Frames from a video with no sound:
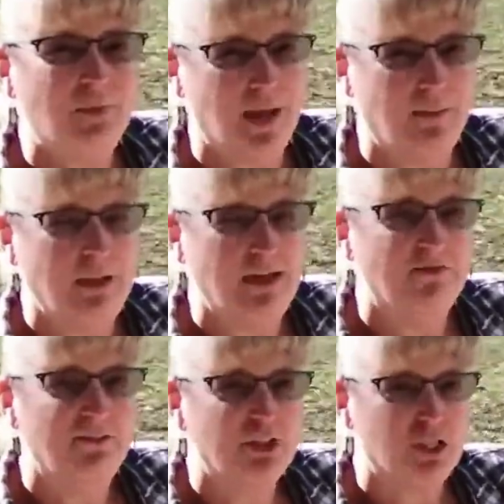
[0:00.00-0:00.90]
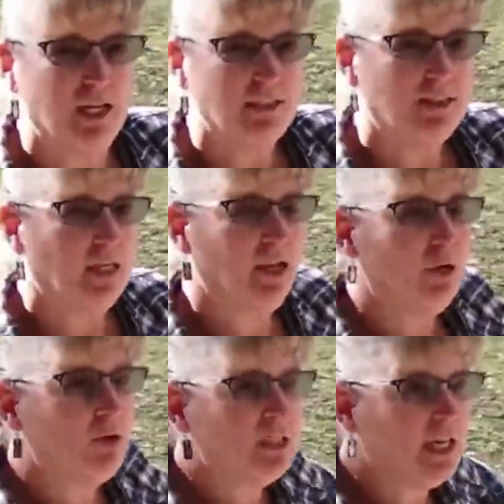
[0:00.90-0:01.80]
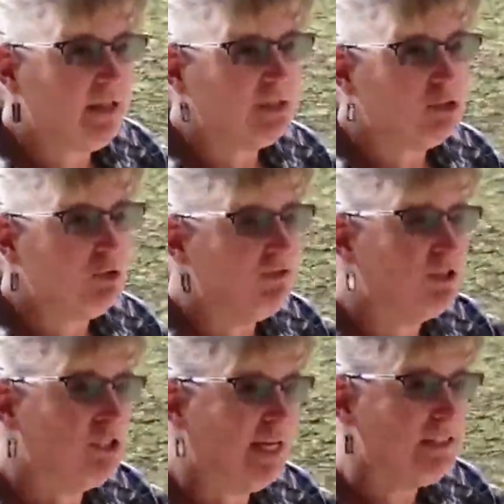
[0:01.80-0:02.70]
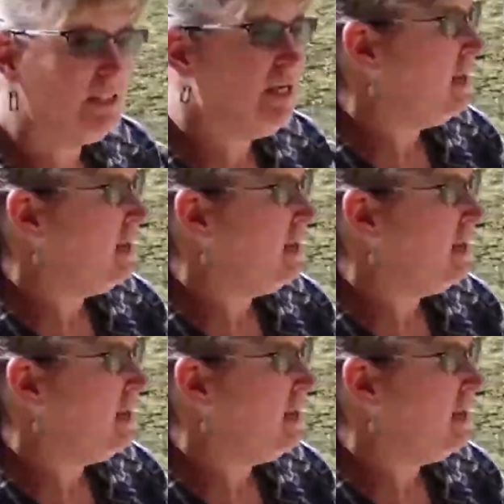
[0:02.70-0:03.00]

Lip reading: red, meaning fish nest. And you can tell it's her fish nest